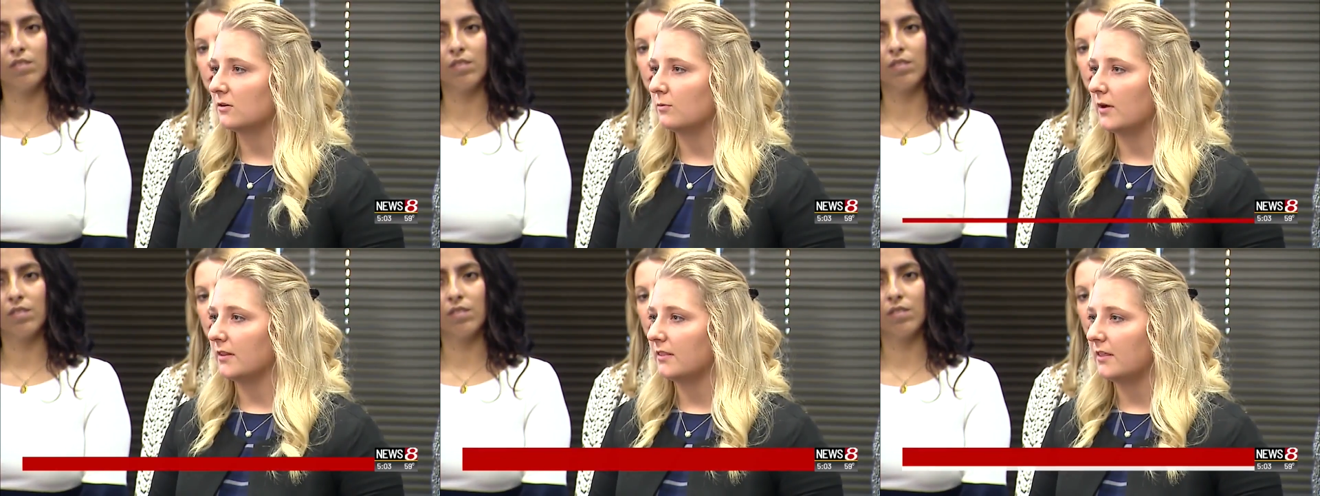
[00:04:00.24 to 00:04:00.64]

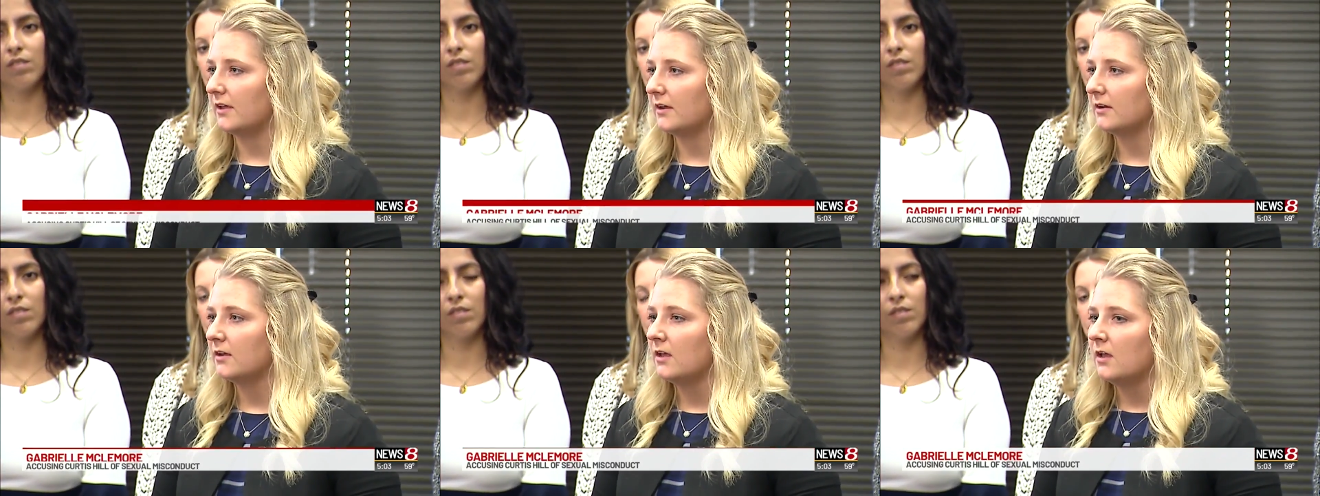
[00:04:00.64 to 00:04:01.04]
Speaker 1: are one
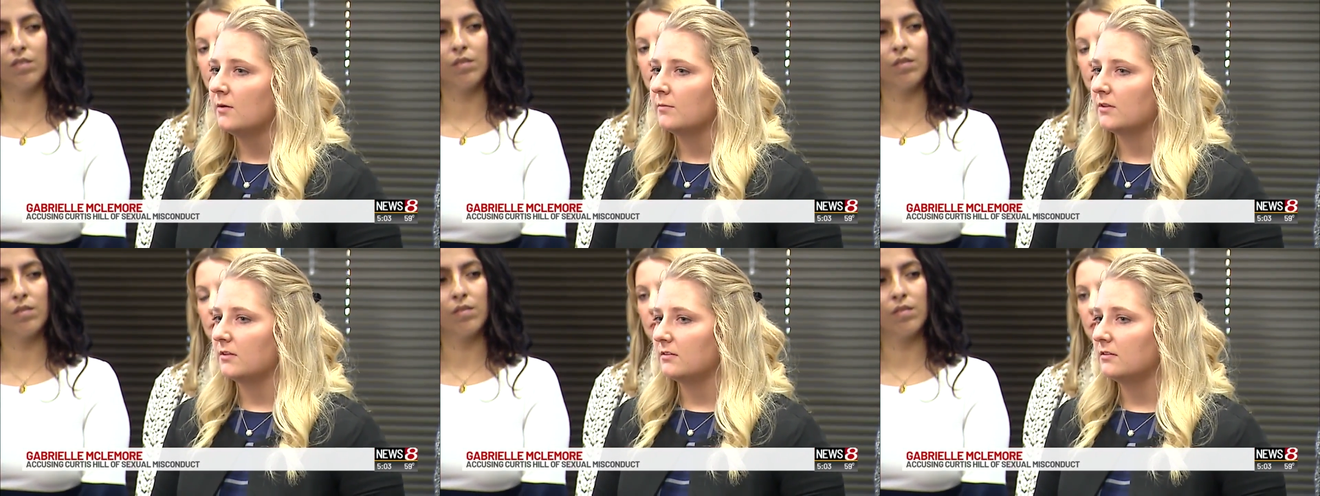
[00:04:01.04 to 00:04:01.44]
thing,
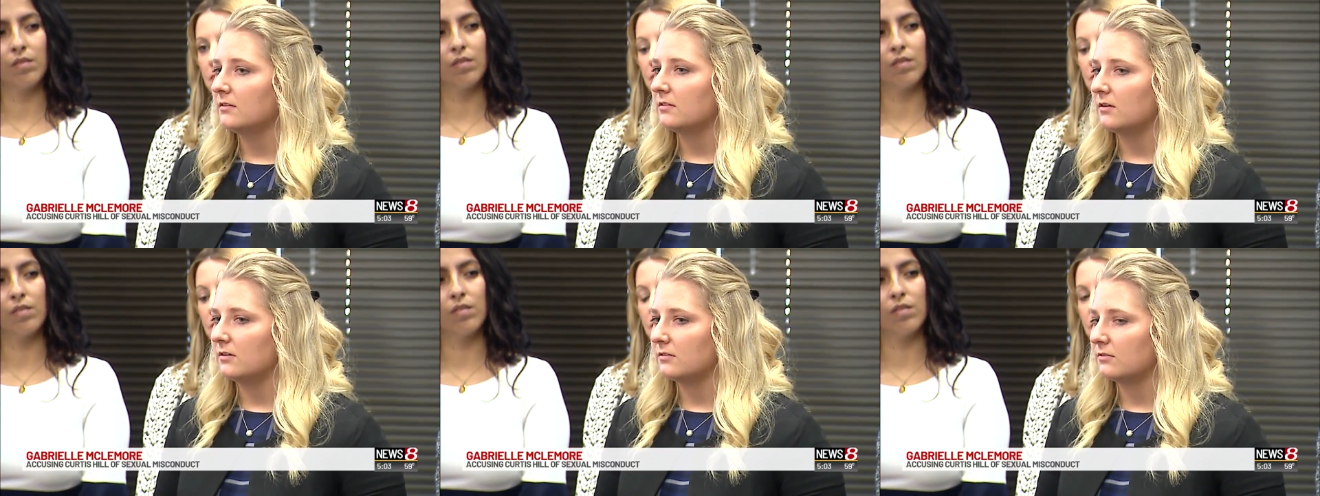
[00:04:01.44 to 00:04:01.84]
but this
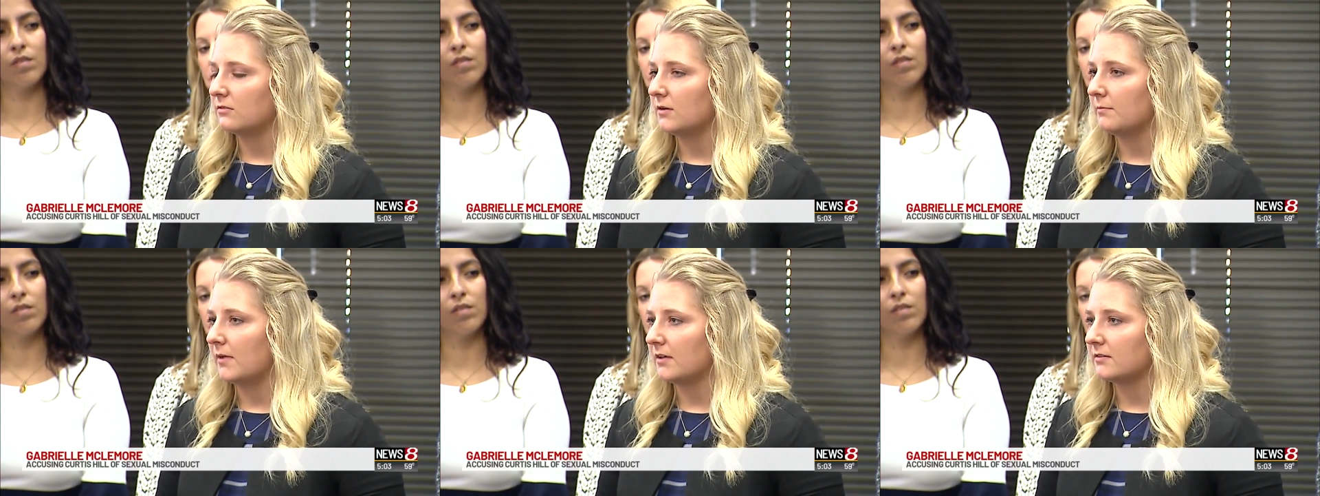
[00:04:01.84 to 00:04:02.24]
is
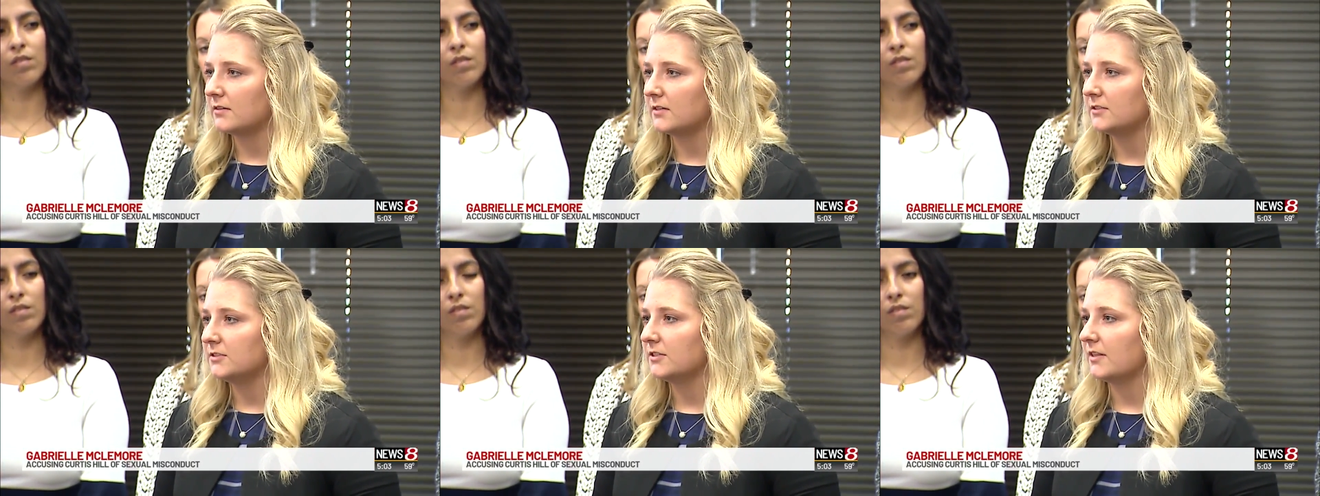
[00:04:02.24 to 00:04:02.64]
also a
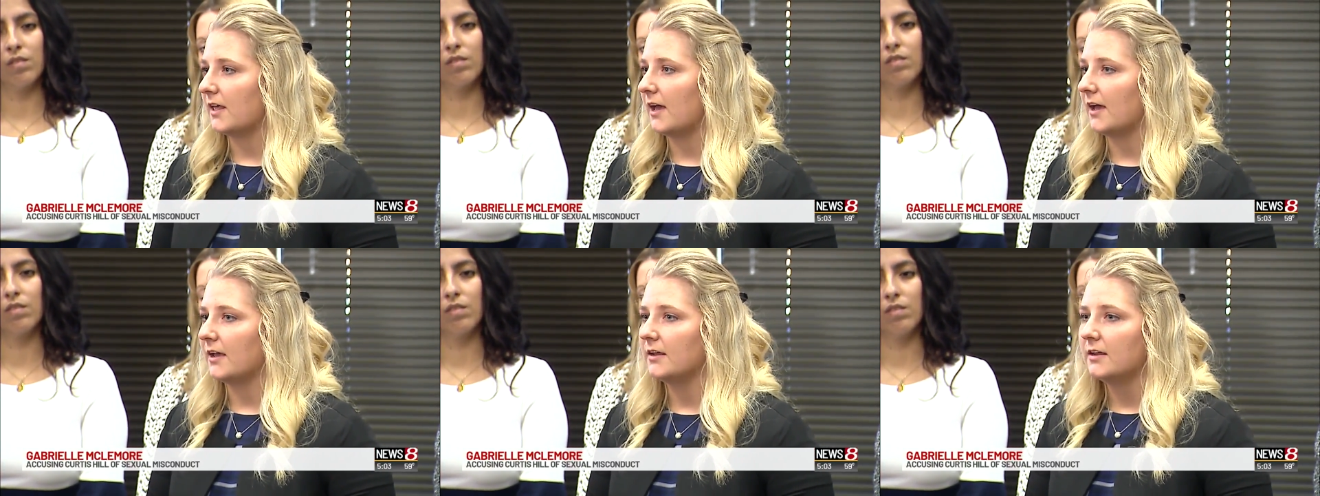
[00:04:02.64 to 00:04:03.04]
message
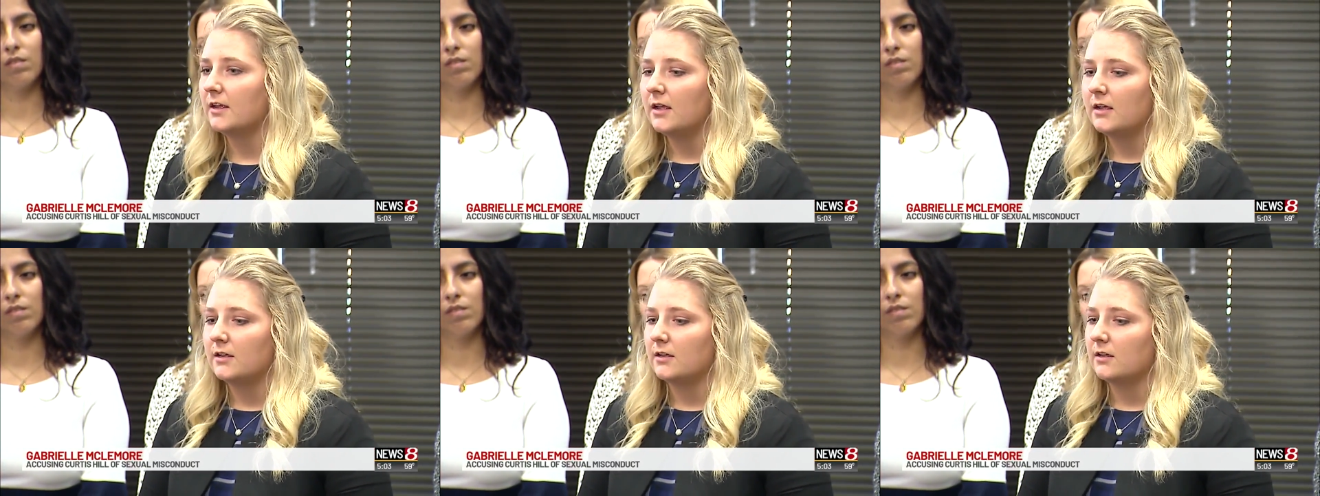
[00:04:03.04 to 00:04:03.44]
that
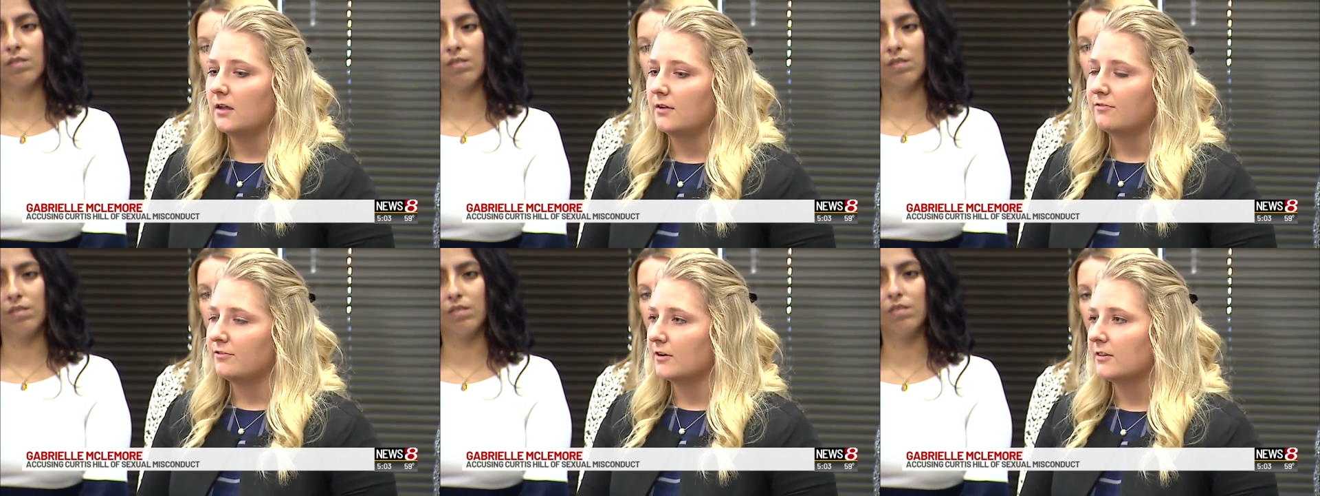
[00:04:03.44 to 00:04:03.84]

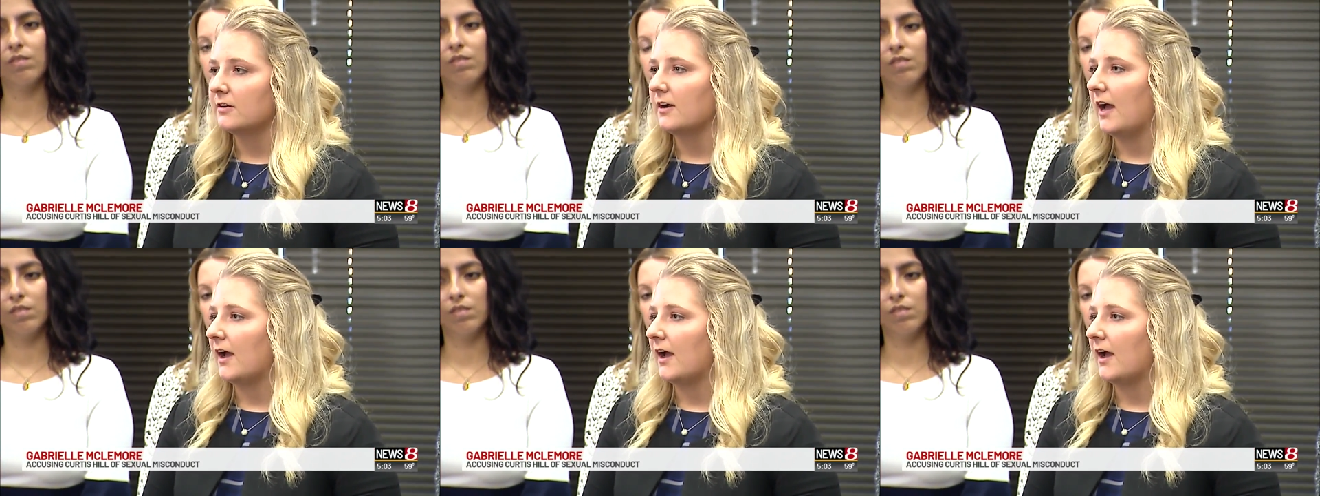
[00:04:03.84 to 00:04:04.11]
further